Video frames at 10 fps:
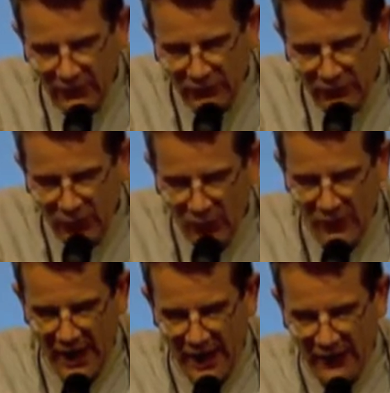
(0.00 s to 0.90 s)

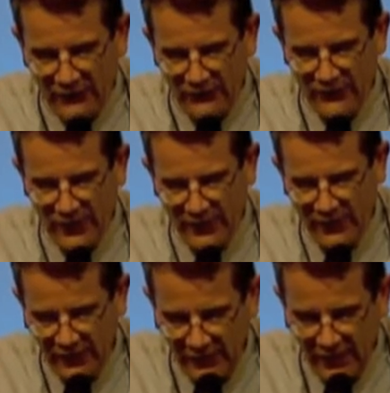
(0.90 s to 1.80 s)
So I
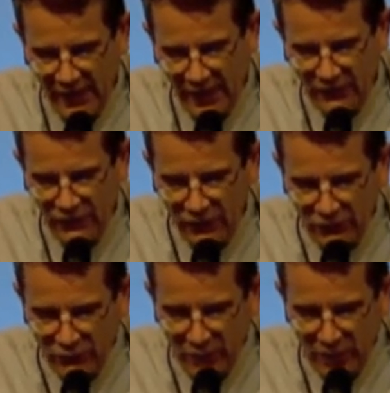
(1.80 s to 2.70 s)
said, I
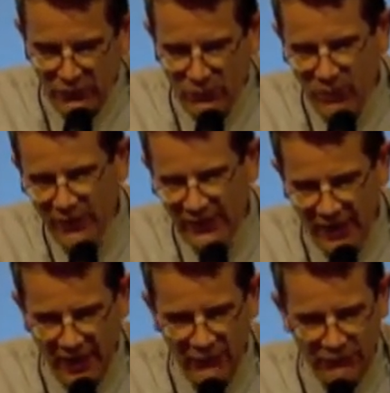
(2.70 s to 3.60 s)
just want one
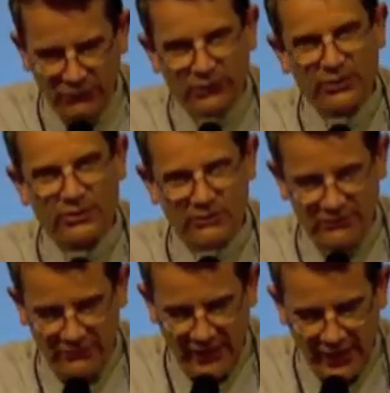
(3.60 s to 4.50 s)
gift.
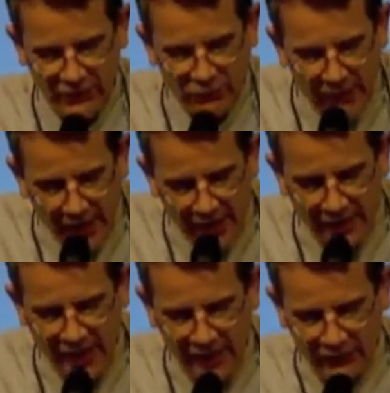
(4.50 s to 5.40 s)
It's
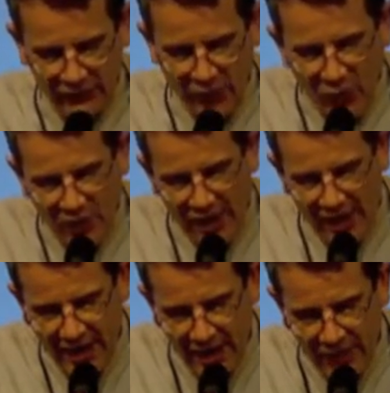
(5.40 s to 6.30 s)
really the
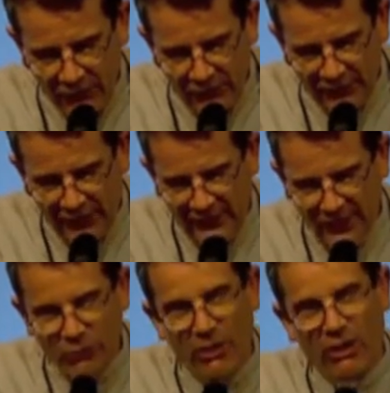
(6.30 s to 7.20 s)
only gift that
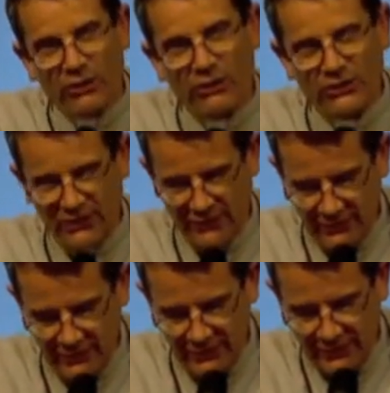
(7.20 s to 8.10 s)
I want."
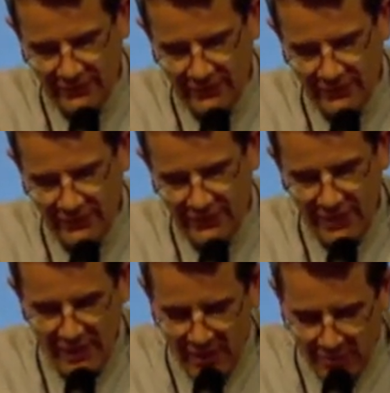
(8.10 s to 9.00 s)

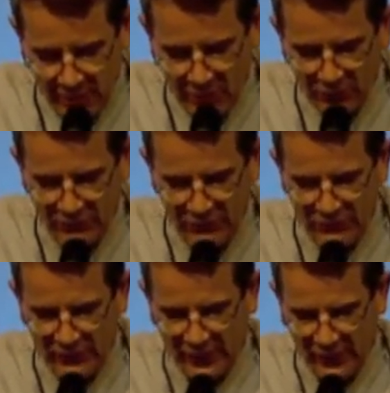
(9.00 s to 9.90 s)
My mother
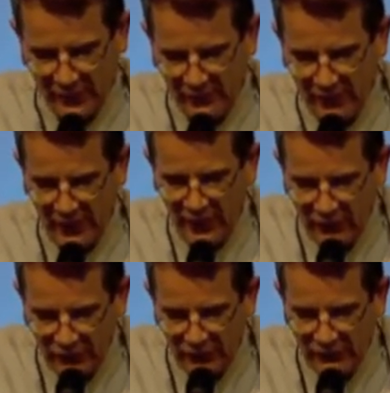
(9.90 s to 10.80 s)
said
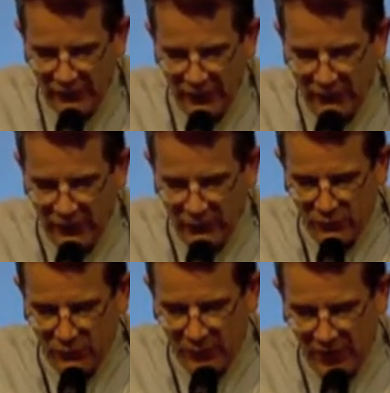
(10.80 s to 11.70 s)
she'd give it
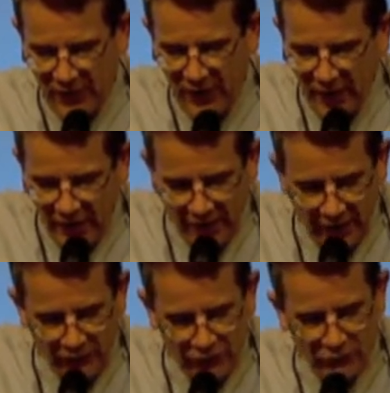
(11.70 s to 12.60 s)
to me
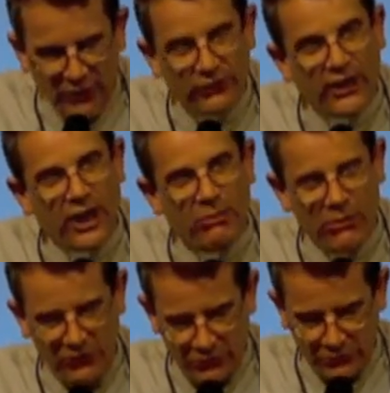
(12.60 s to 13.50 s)
if she was
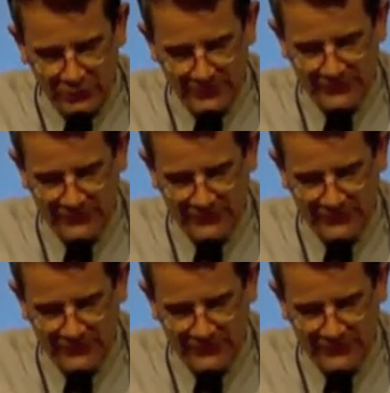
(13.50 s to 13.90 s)
able to.